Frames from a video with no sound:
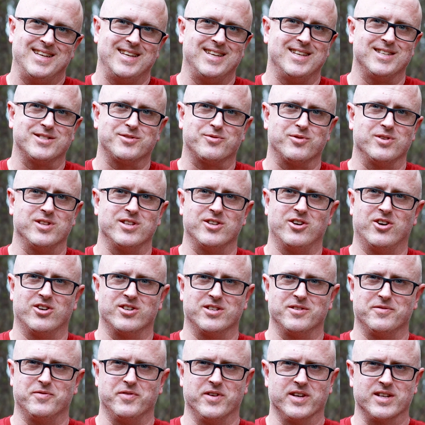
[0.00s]
it is really
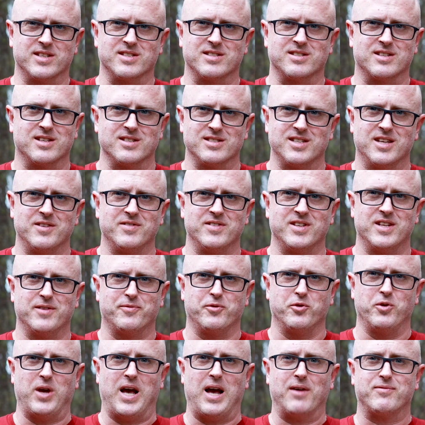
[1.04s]
hard to fix because even
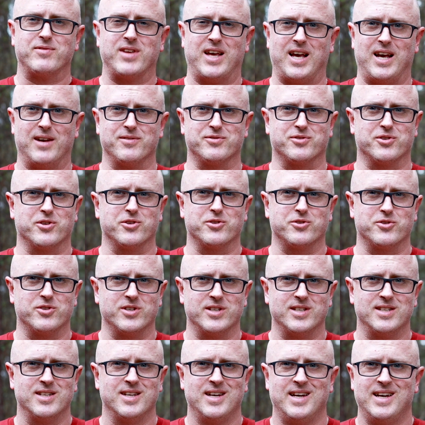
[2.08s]
if you have to have
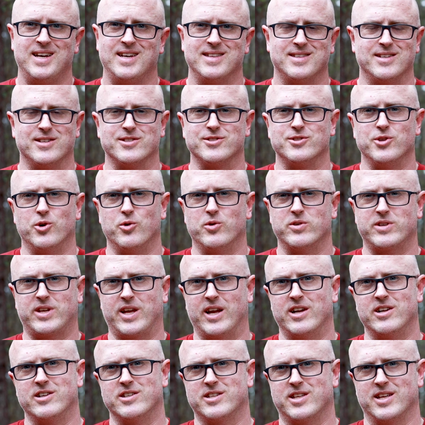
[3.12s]
surgery, there's no
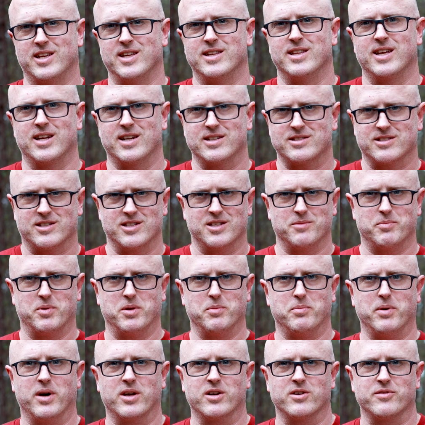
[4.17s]
guarantee that it's going to
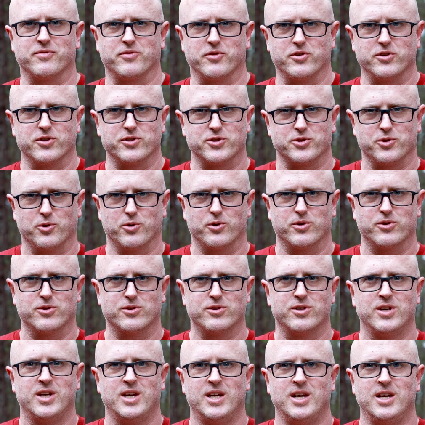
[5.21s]
be better for your
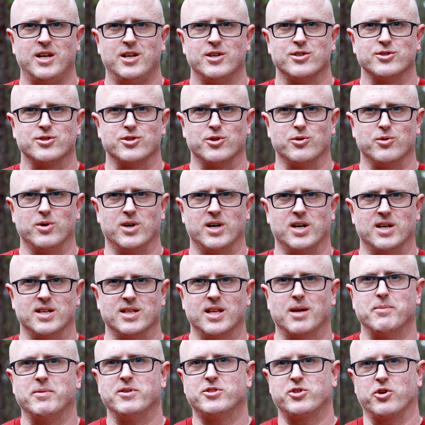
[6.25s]
shoulder. So
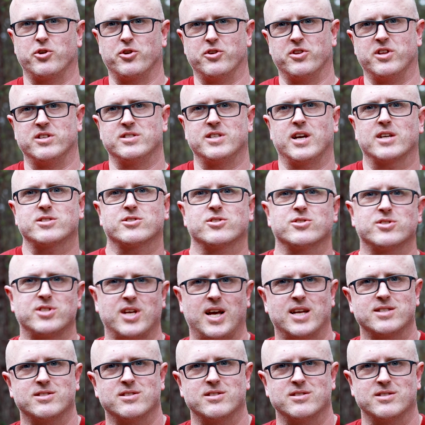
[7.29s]
uh, let me show you these
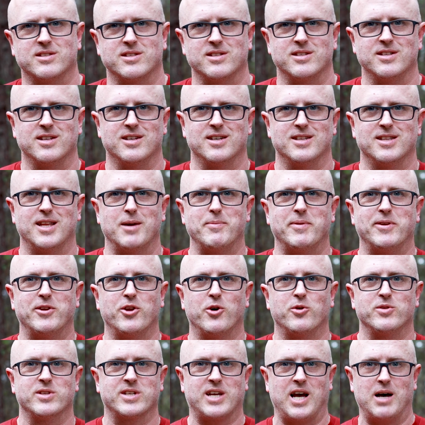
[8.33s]
exercises and uh, let me
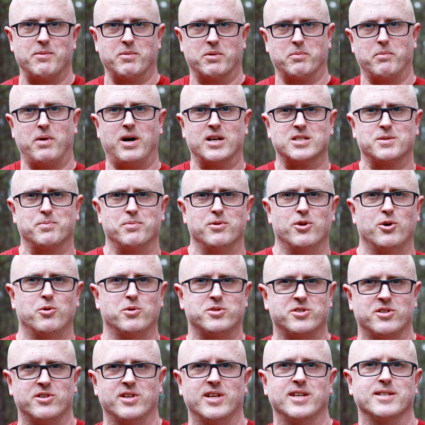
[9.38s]
know in the comment box below
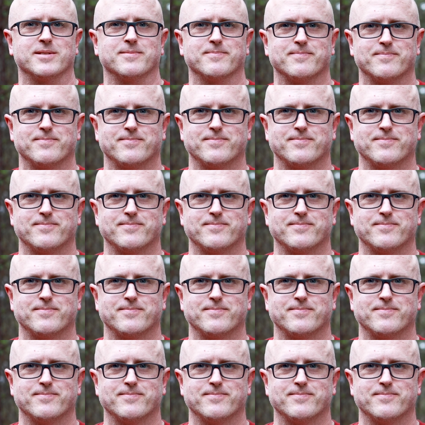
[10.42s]
what you think.